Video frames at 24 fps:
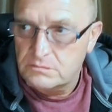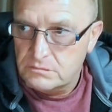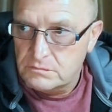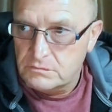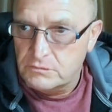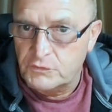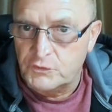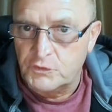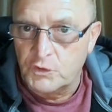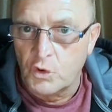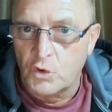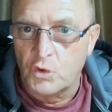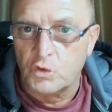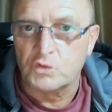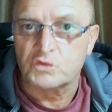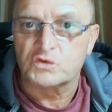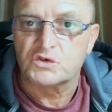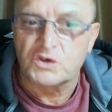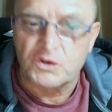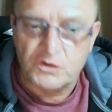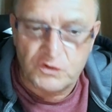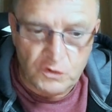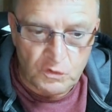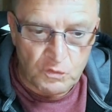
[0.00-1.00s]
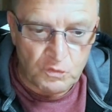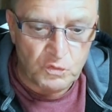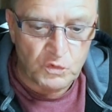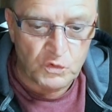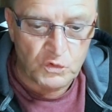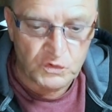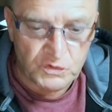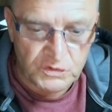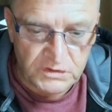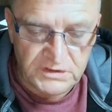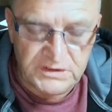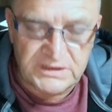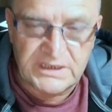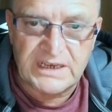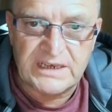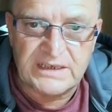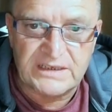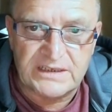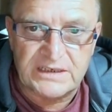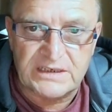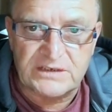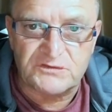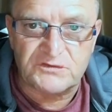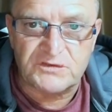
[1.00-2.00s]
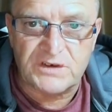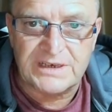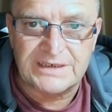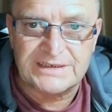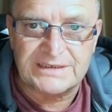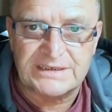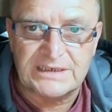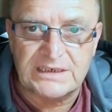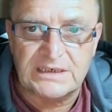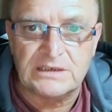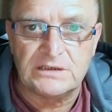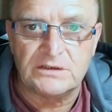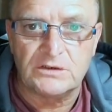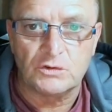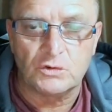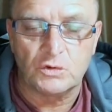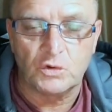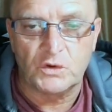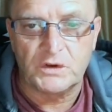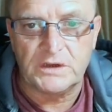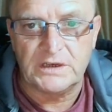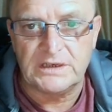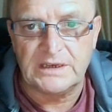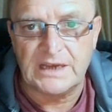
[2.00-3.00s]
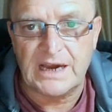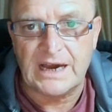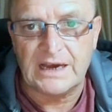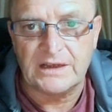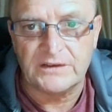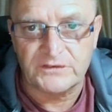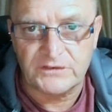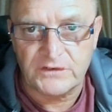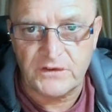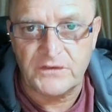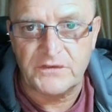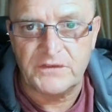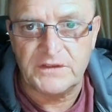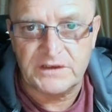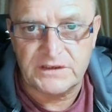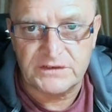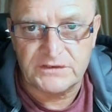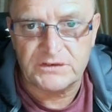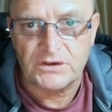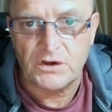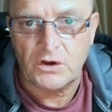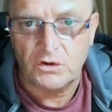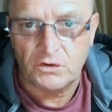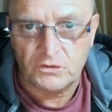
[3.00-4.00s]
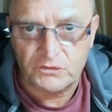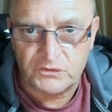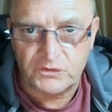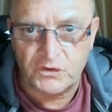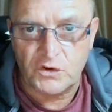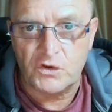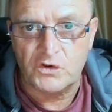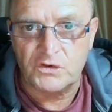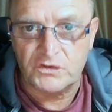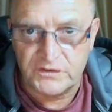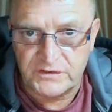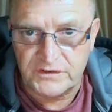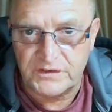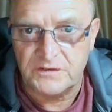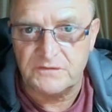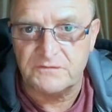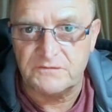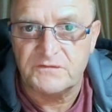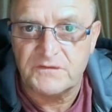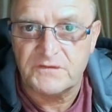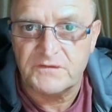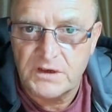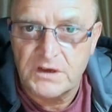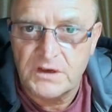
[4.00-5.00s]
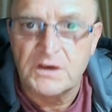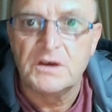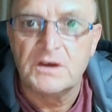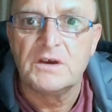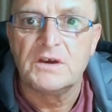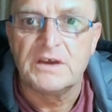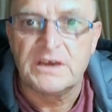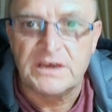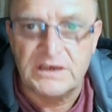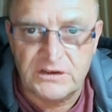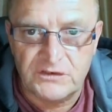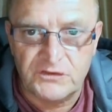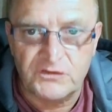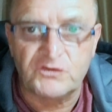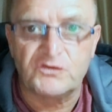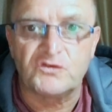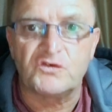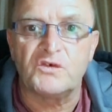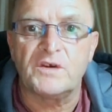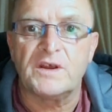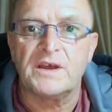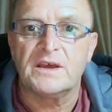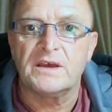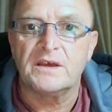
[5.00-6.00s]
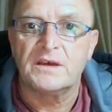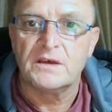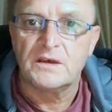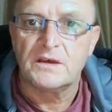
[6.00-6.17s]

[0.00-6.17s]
those that would take the interest in looking at this alternative history,